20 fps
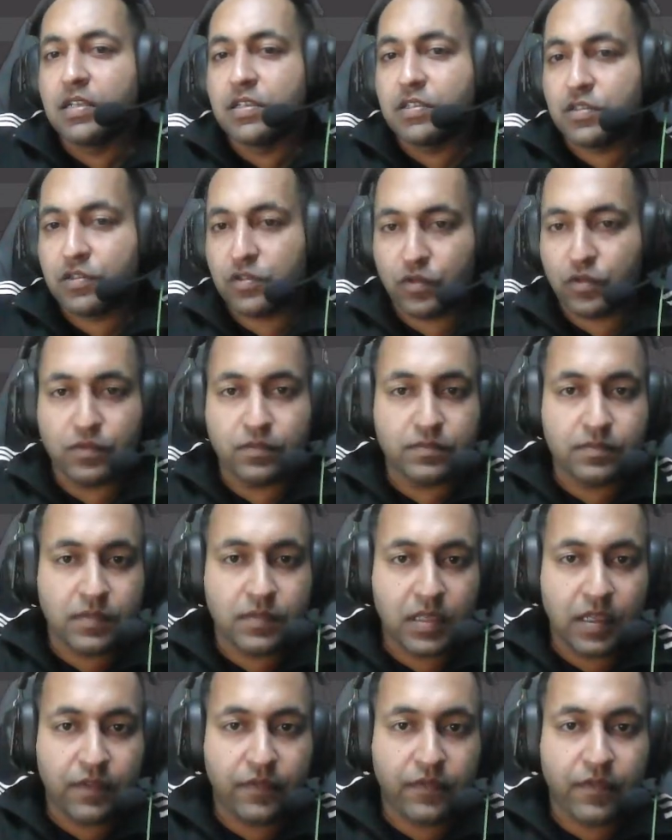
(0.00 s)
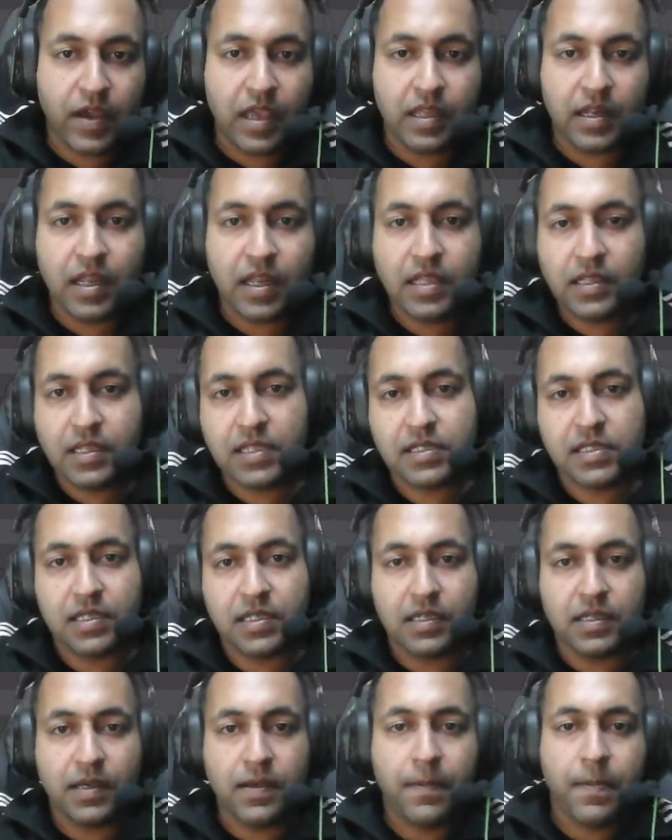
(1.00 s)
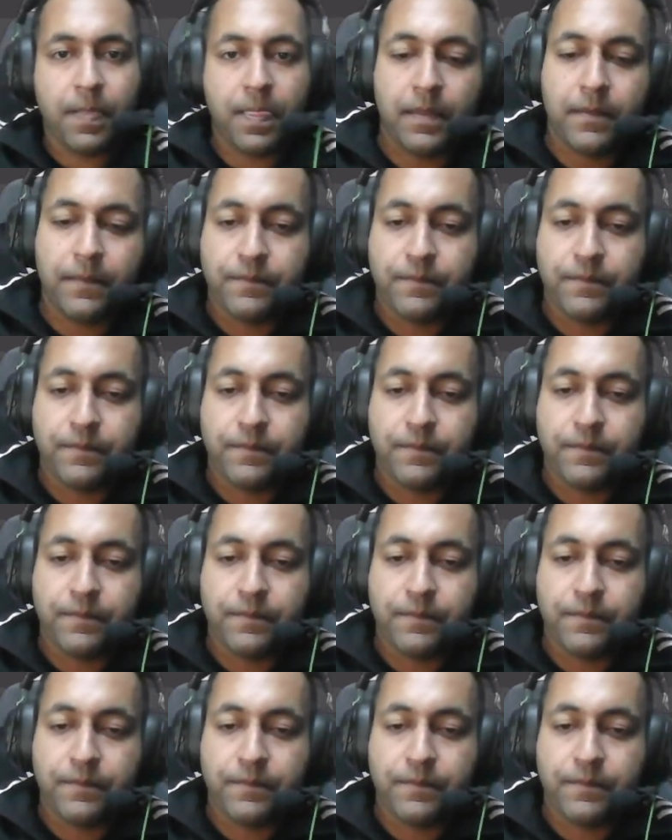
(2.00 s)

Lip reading: So if I run this here,